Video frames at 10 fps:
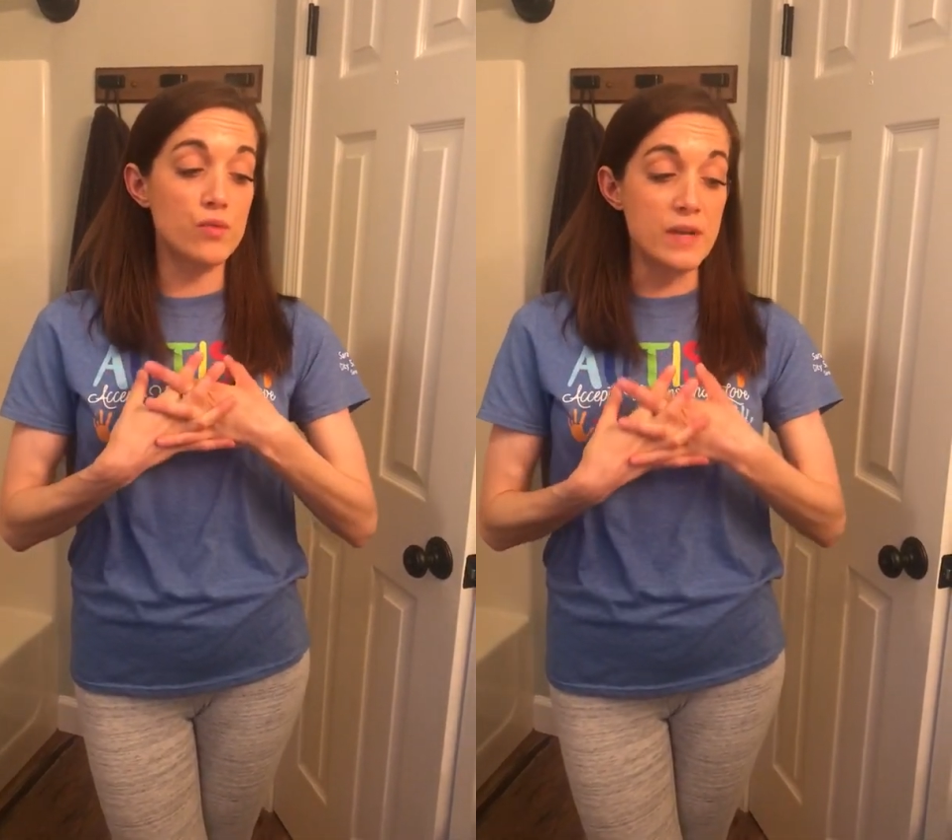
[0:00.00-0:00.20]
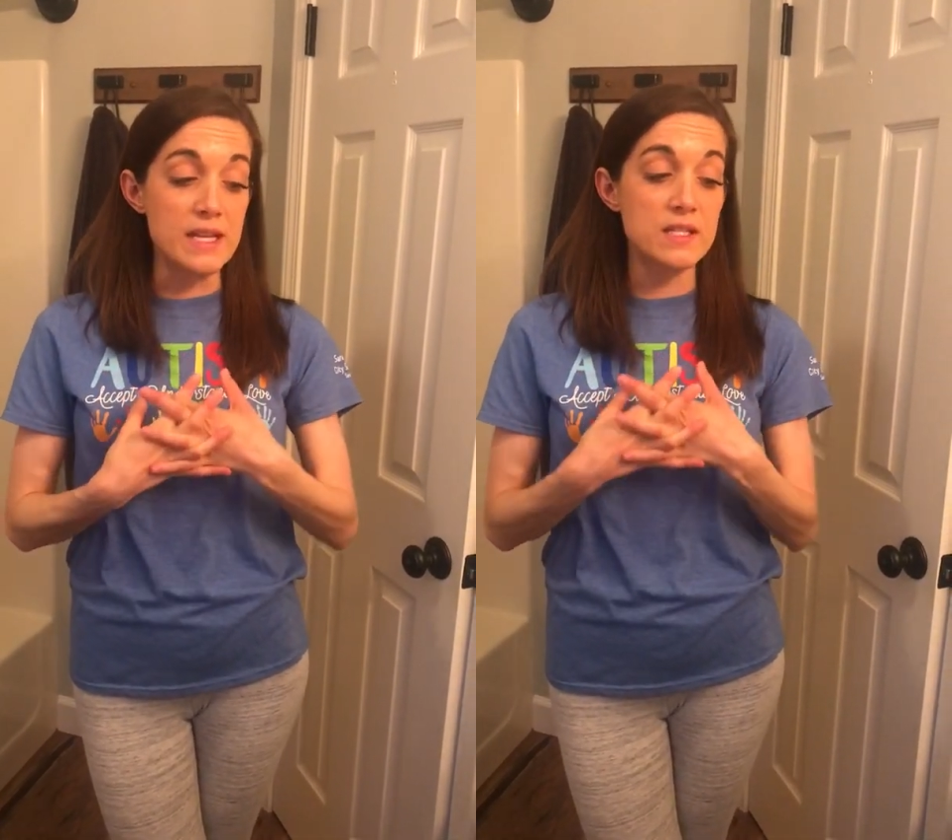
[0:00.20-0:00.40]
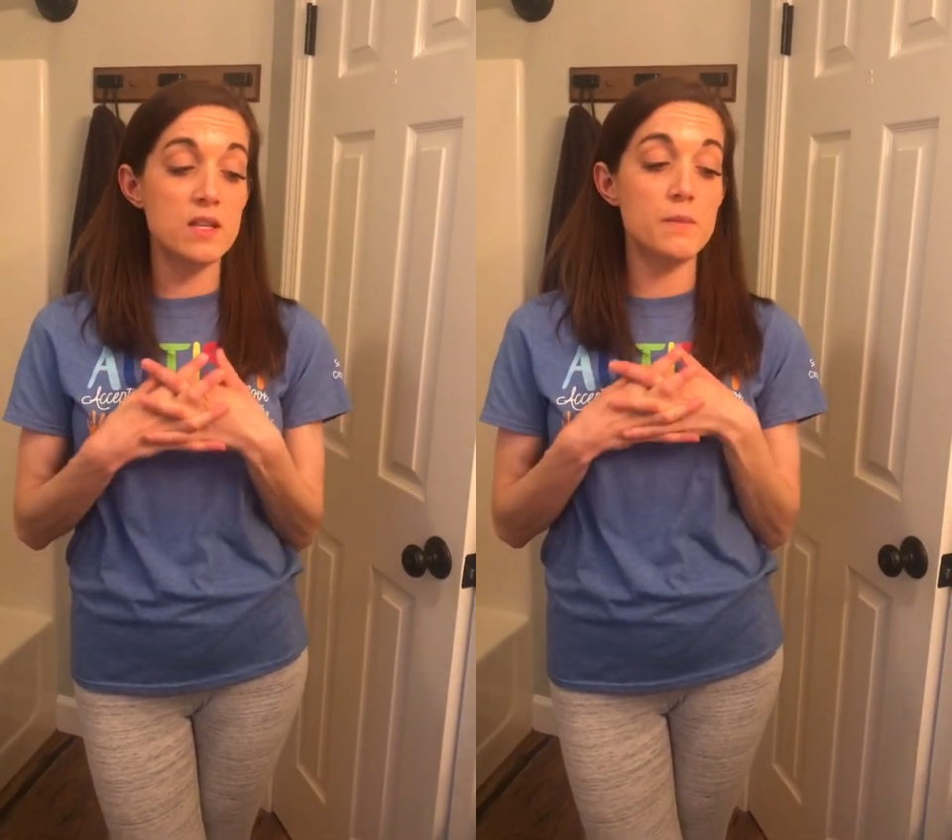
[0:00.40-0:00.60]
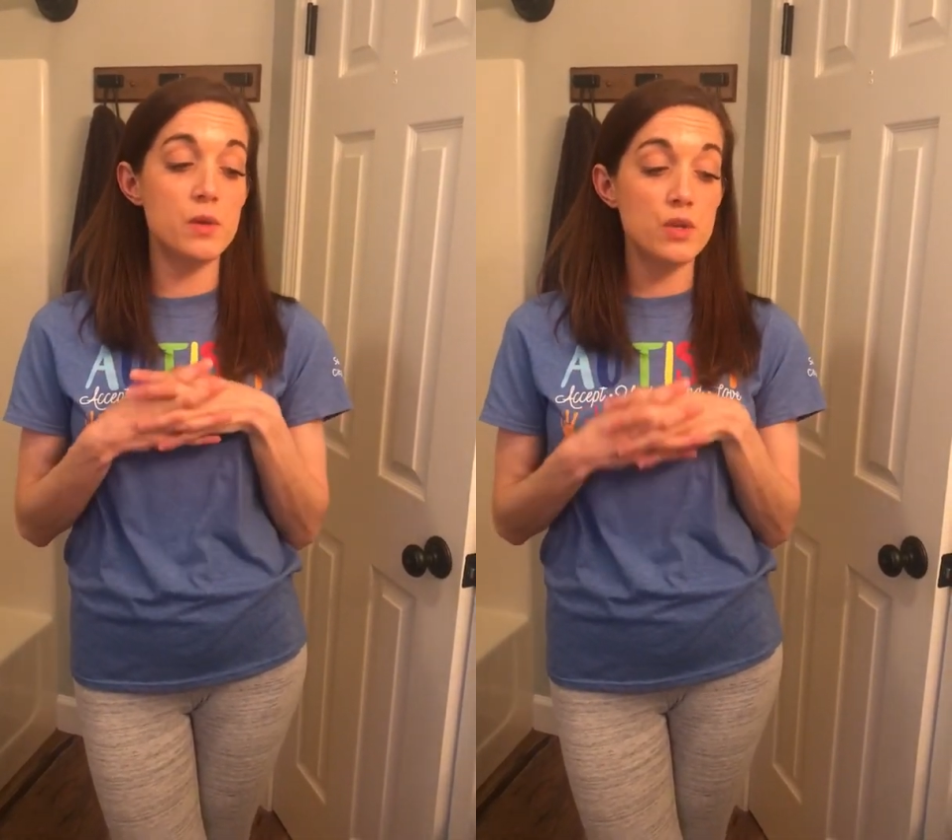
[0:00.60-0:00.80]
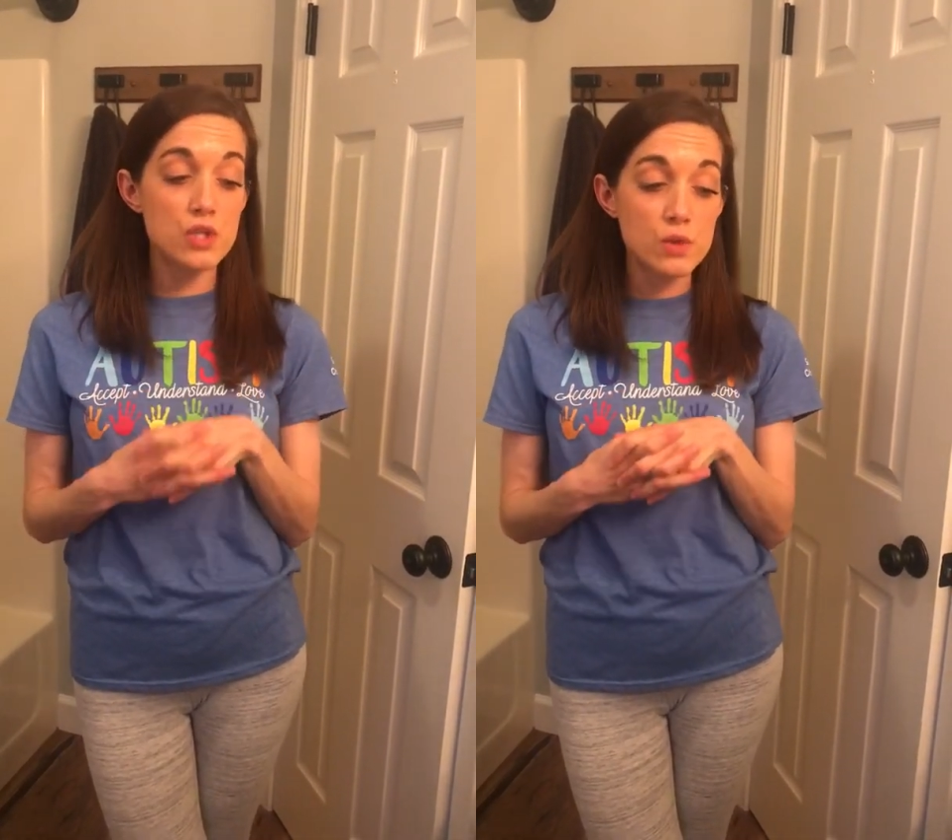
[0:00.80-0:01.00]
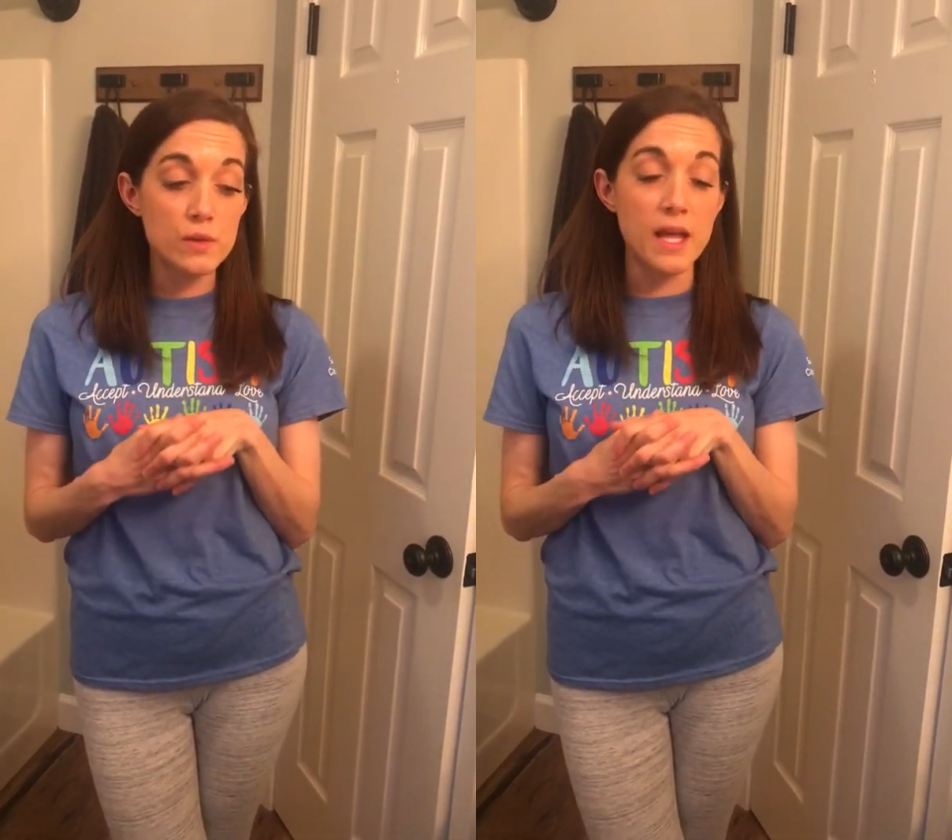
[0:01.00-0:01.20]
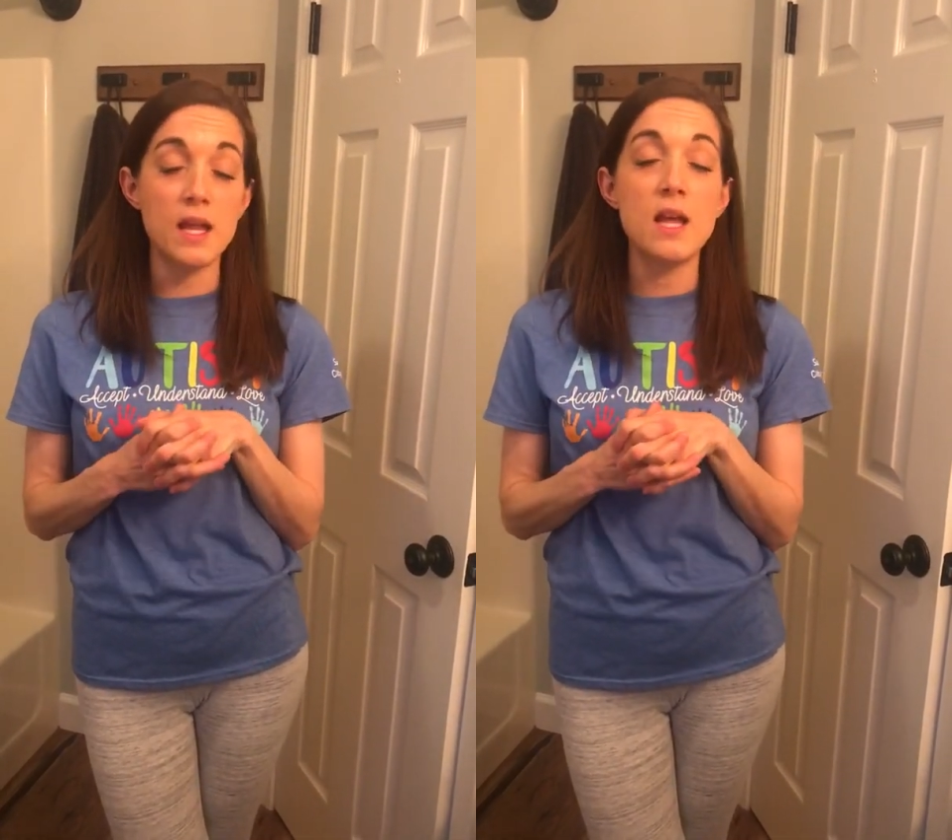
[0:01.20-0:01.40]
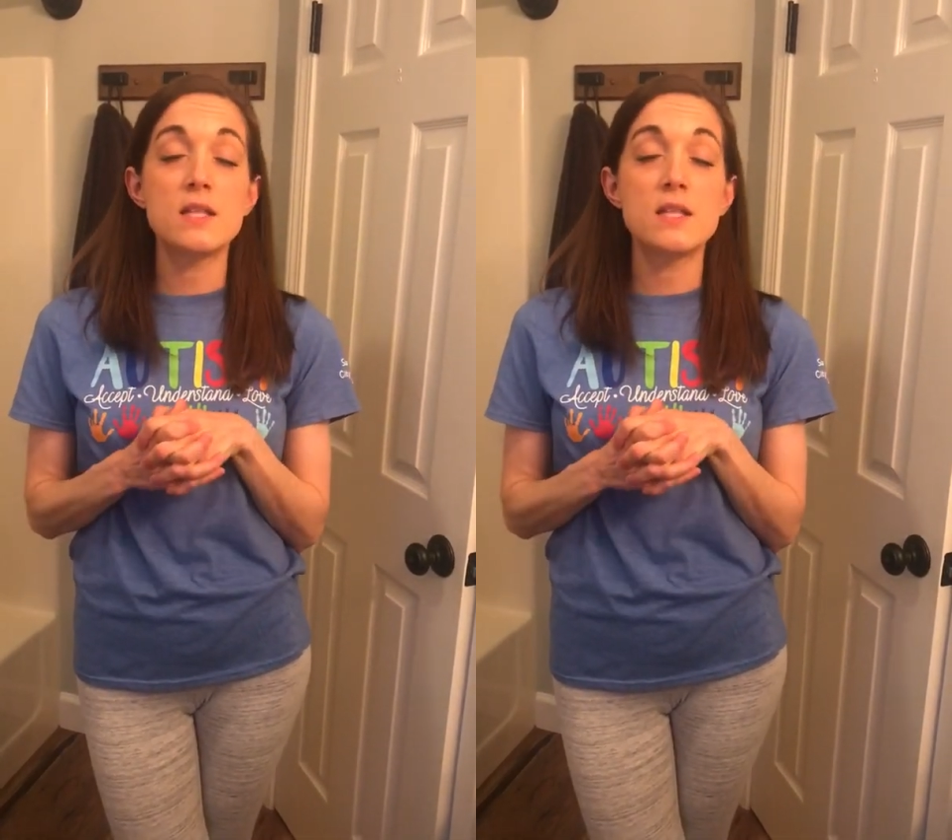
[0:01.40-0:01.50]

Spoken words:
reasonable unit